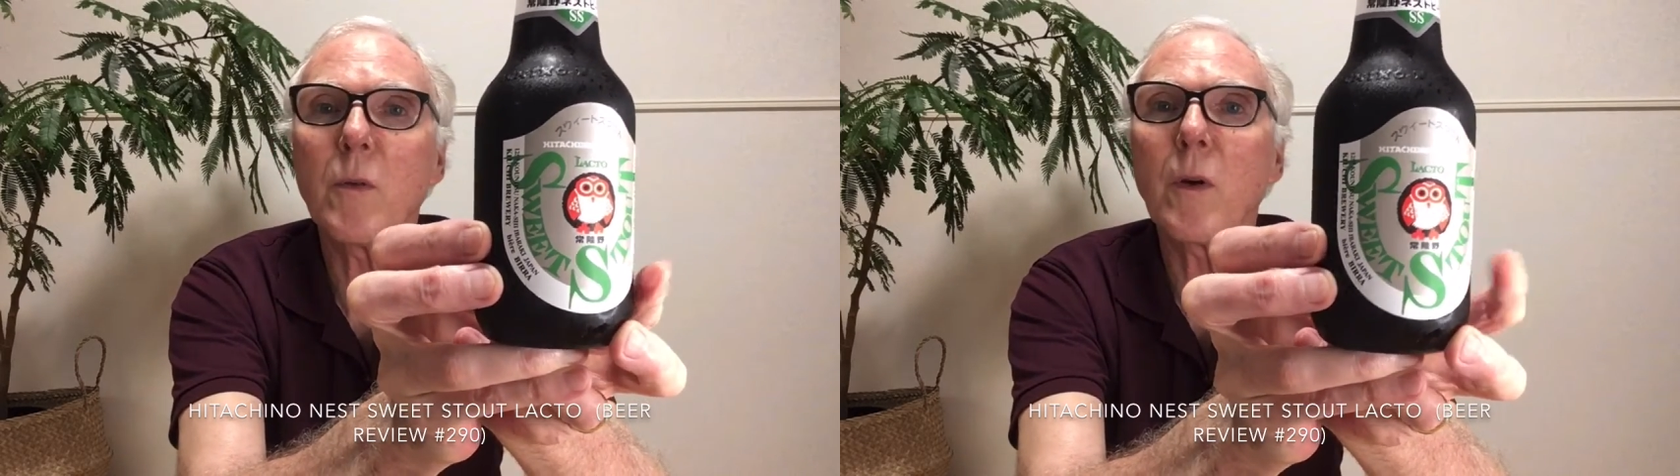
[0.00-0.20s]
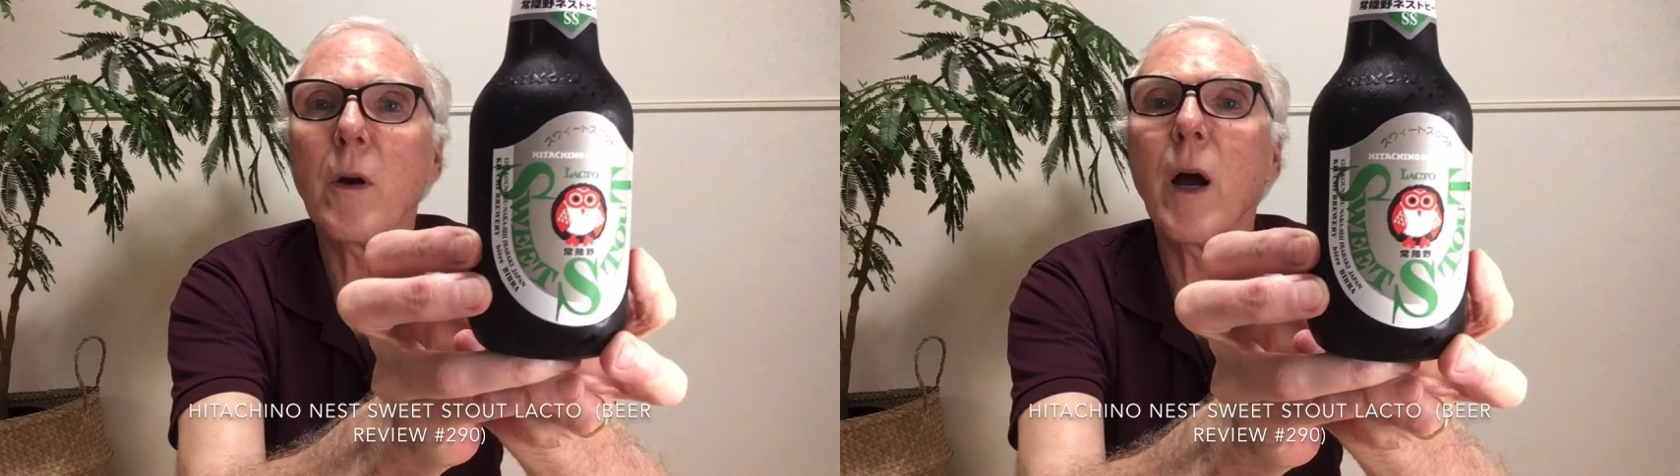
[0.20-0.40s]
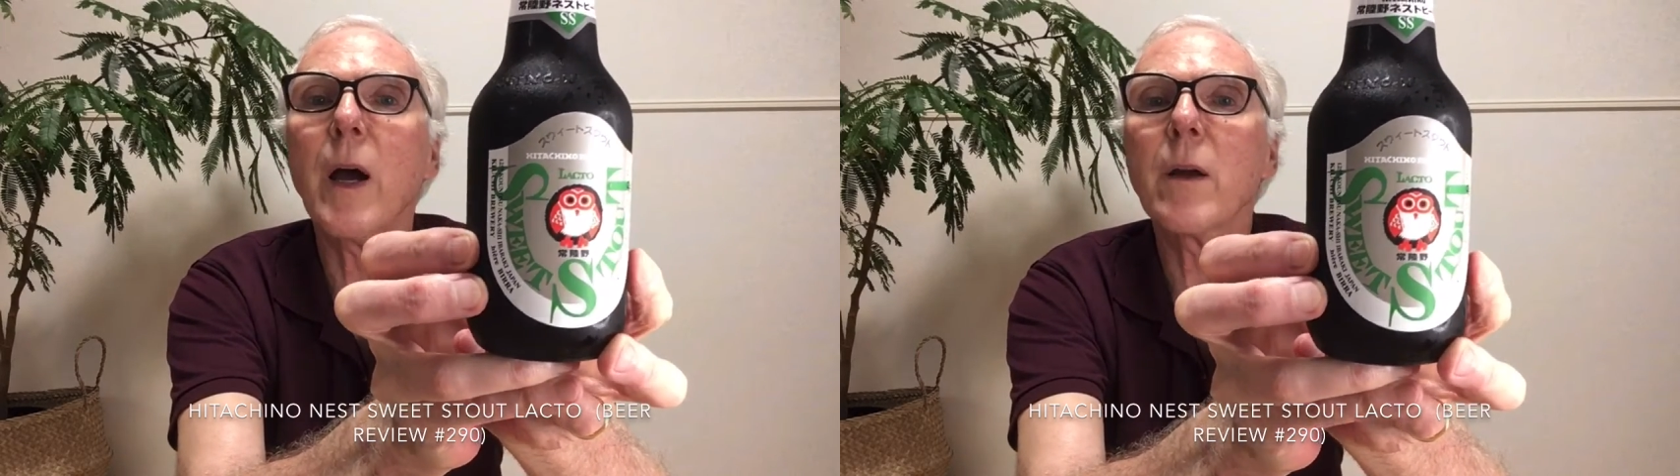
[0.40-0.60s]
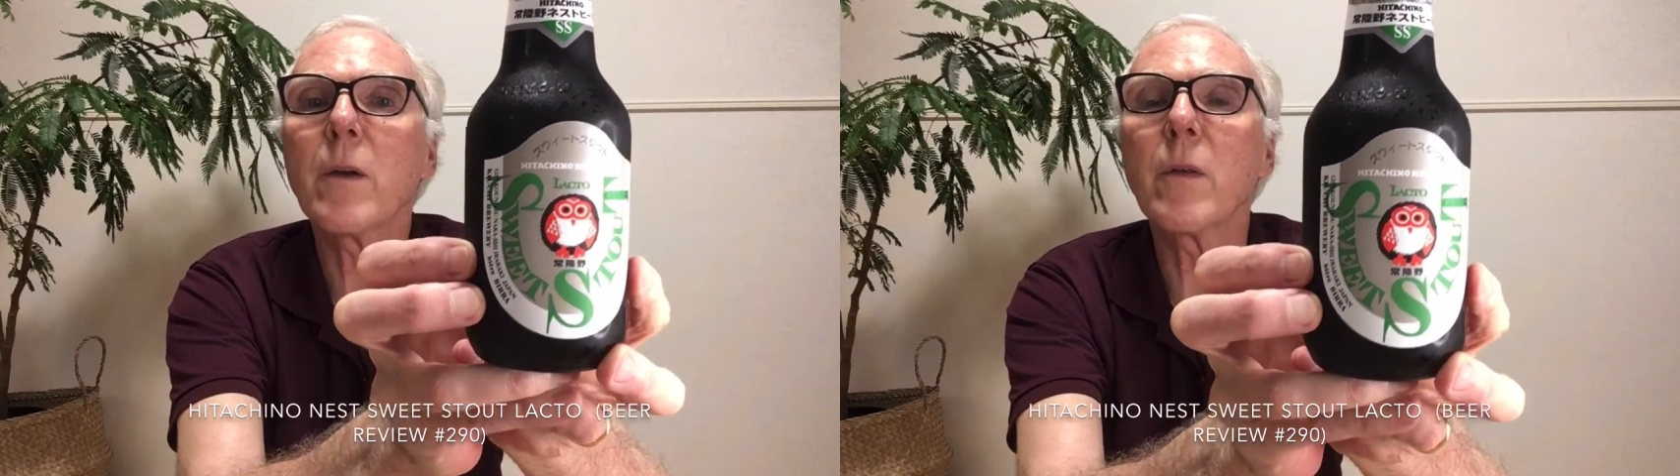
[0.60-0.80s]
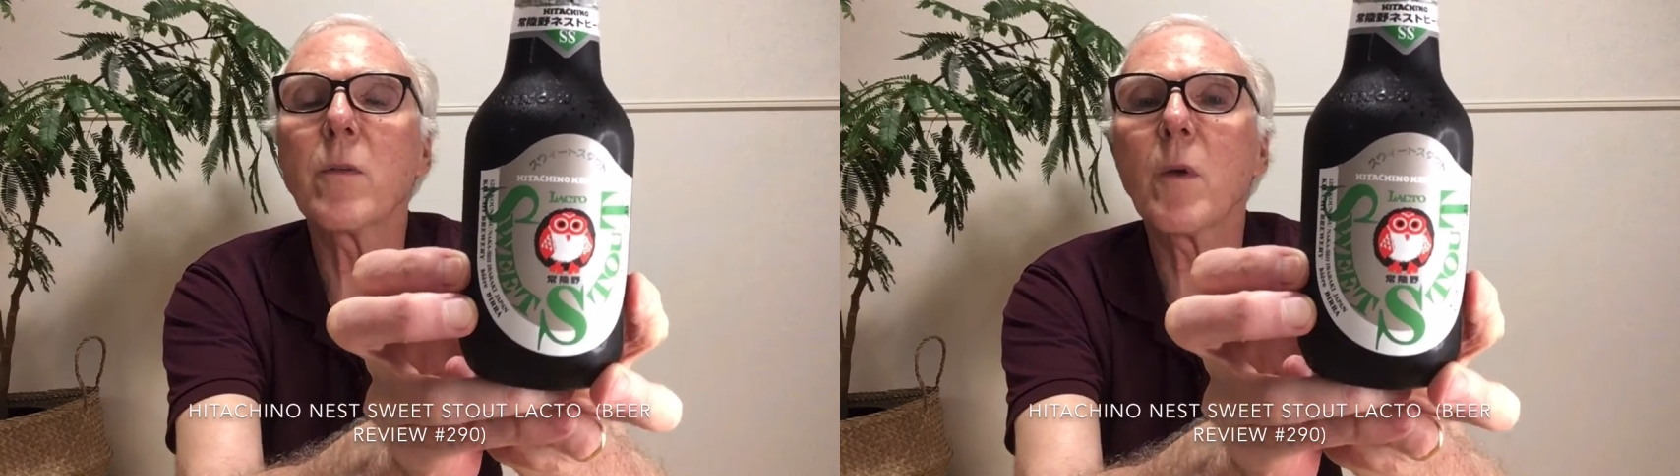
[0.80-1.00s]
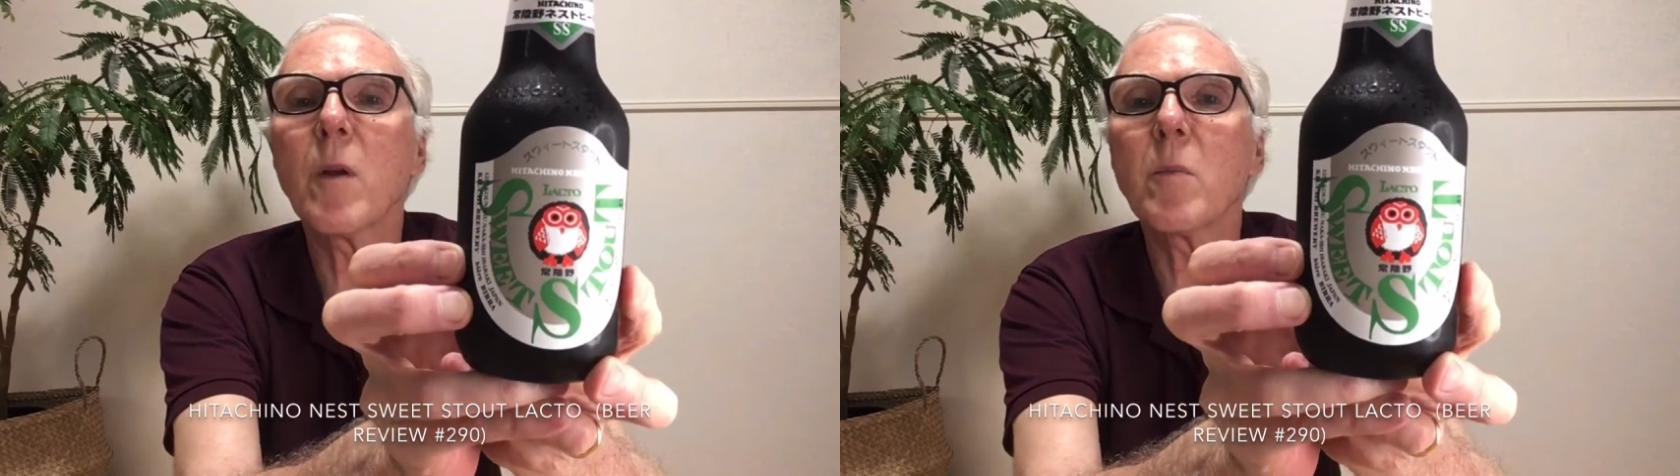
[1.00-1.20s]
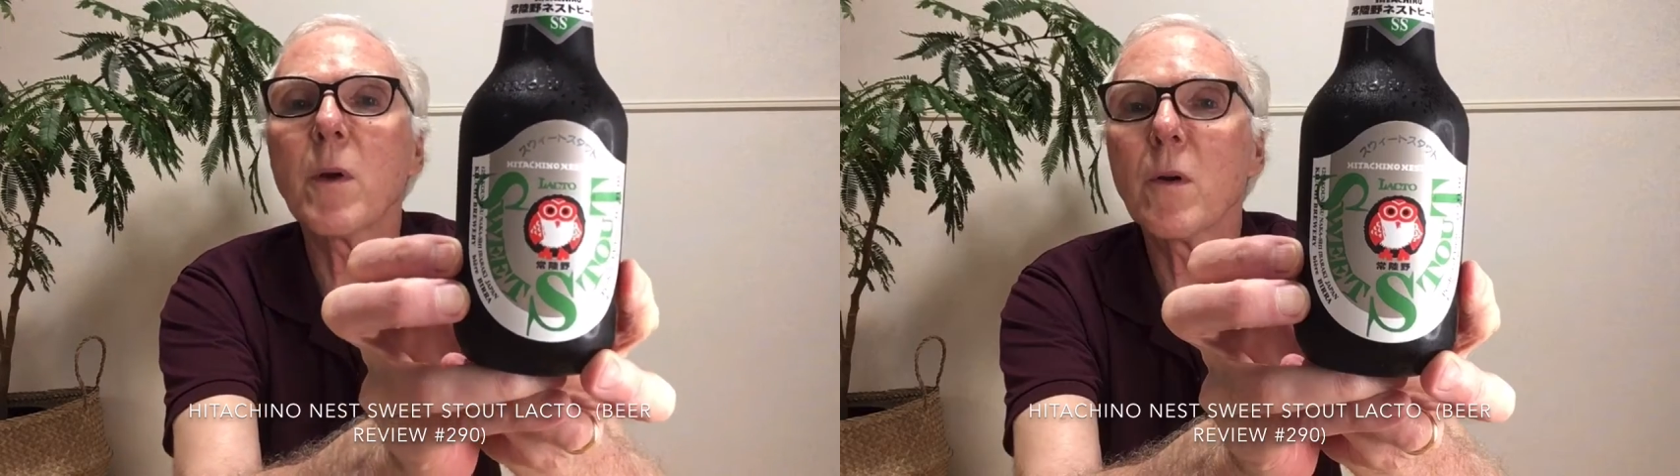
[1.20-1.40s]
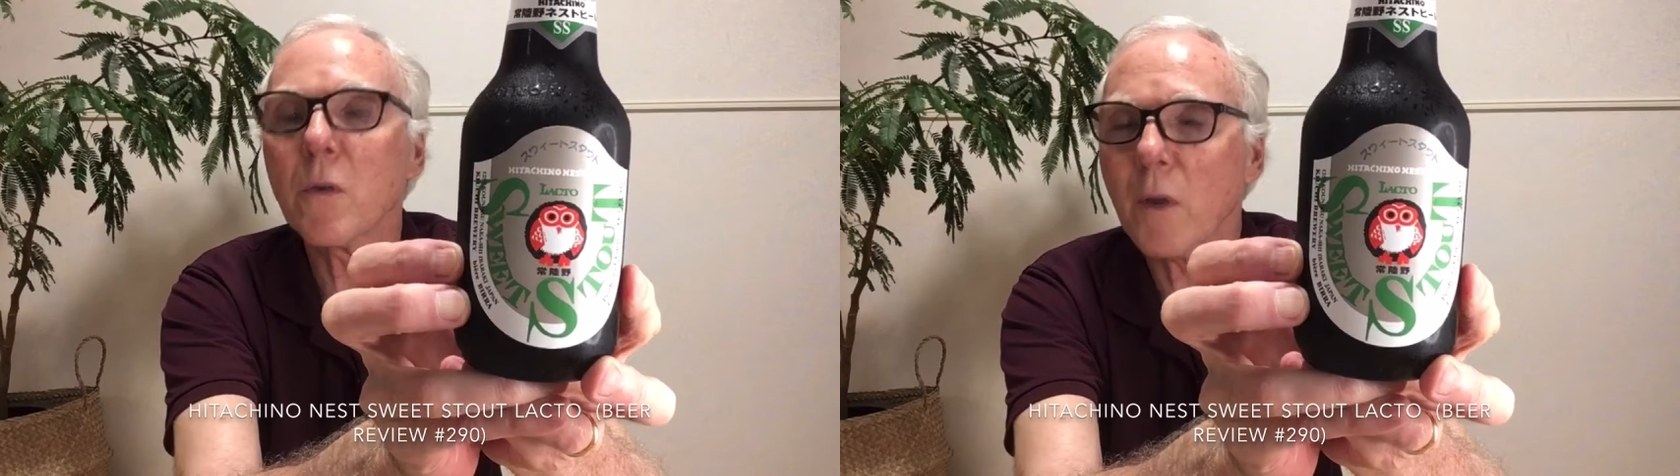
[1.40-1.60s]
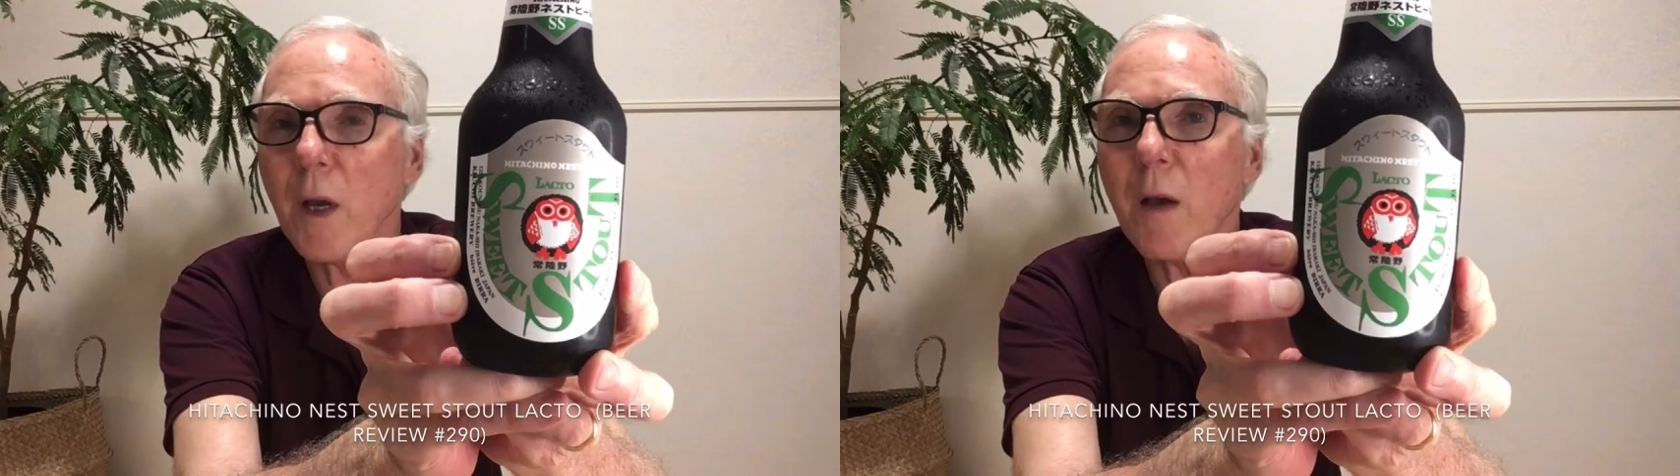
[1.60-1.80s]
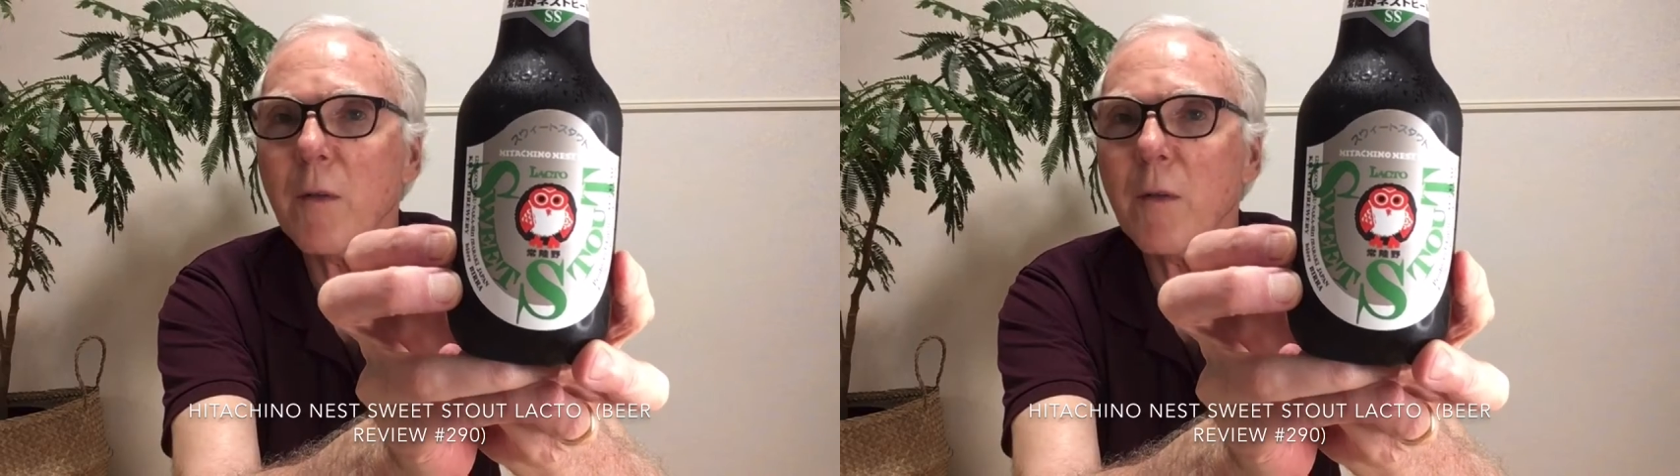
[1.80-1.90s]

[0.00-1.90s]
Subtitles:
are higher than RateBeer's. They have